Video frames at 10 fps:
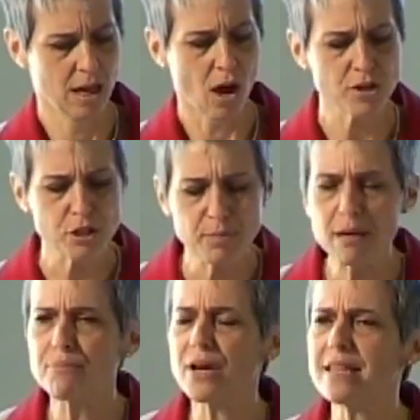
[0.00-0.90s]
Also
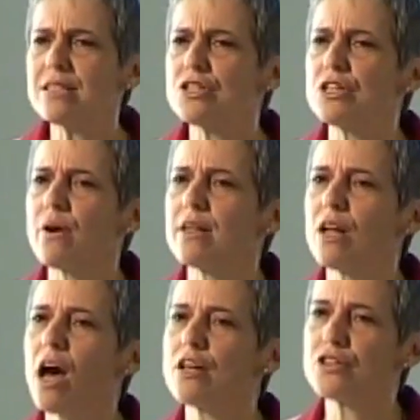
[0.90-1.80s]
being present to and
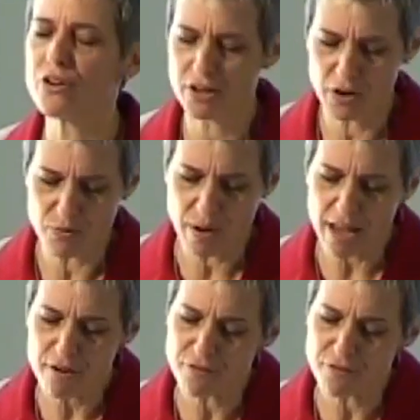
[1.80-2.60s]
not turning away